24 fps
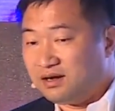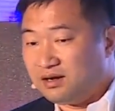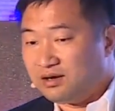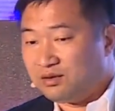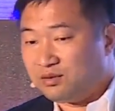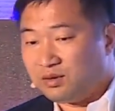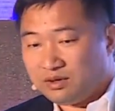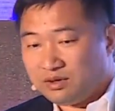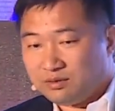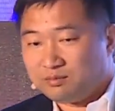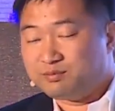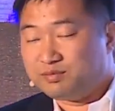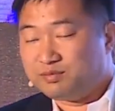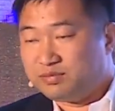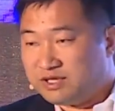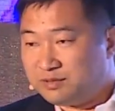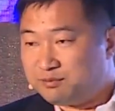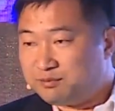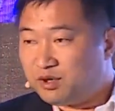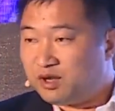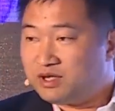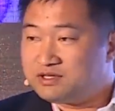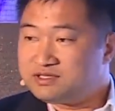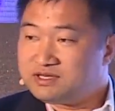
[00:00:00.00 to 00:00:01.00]
Well, the
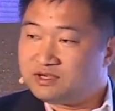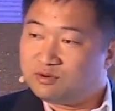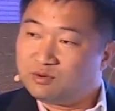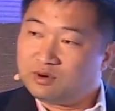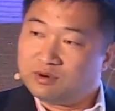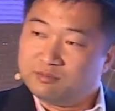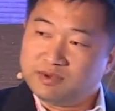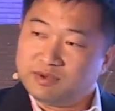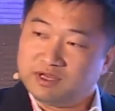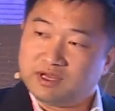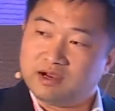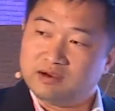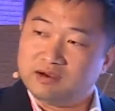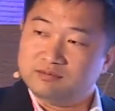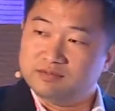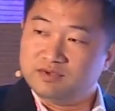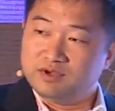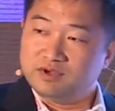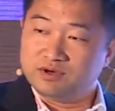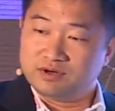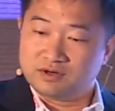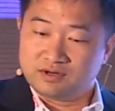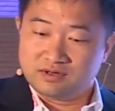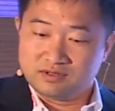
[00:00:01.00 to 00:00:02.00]
blockchain will
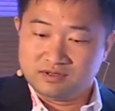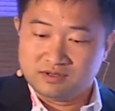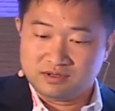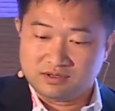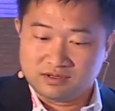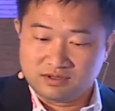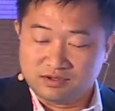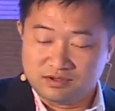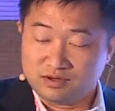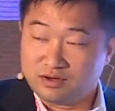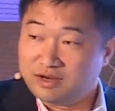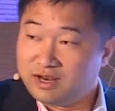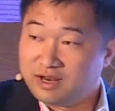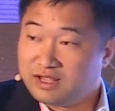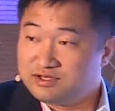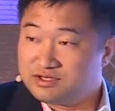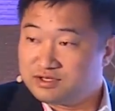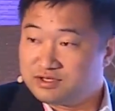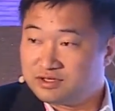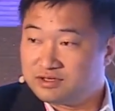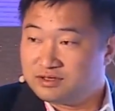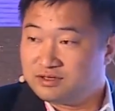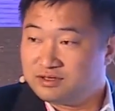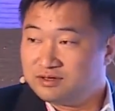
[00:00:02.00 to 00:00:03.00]
become your
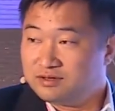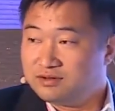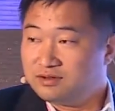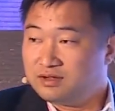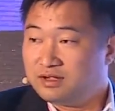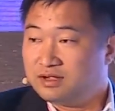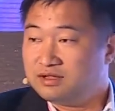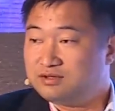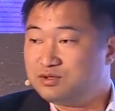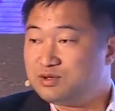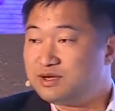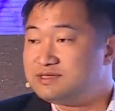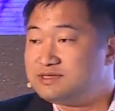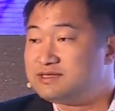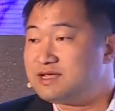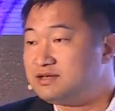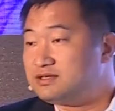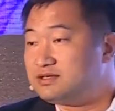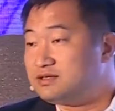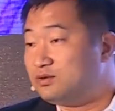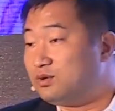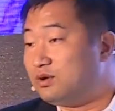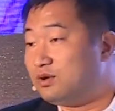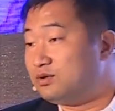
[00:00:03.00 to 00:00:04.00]
ledger transaction.